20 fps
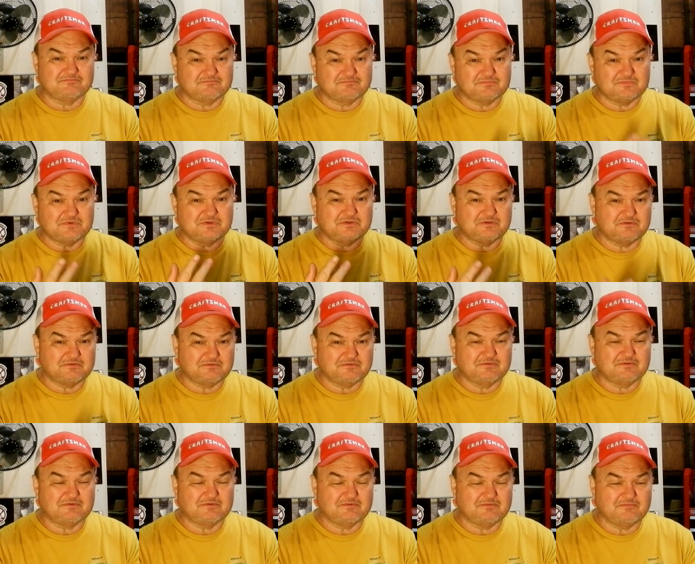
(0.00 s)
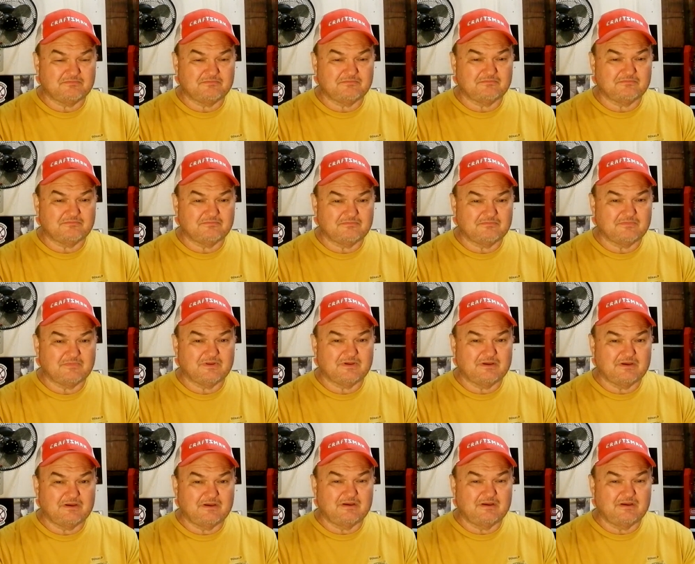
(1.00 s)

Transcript: Nothing is said.